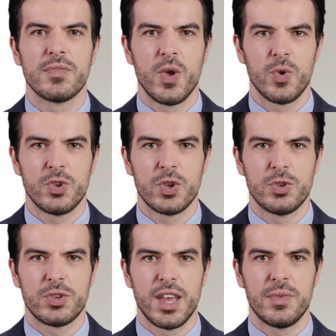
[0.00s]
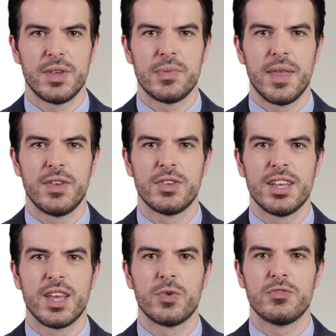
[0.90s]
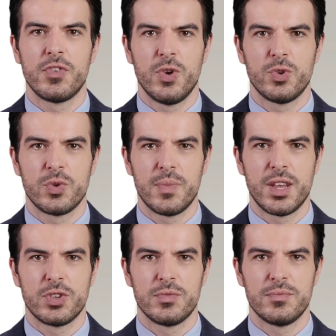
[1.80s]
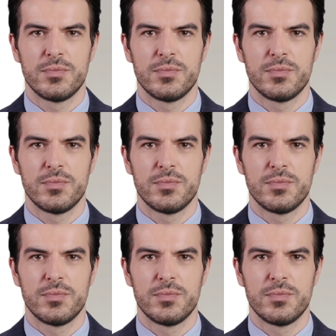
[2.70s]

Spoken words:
Also, do not make battery level fall too much.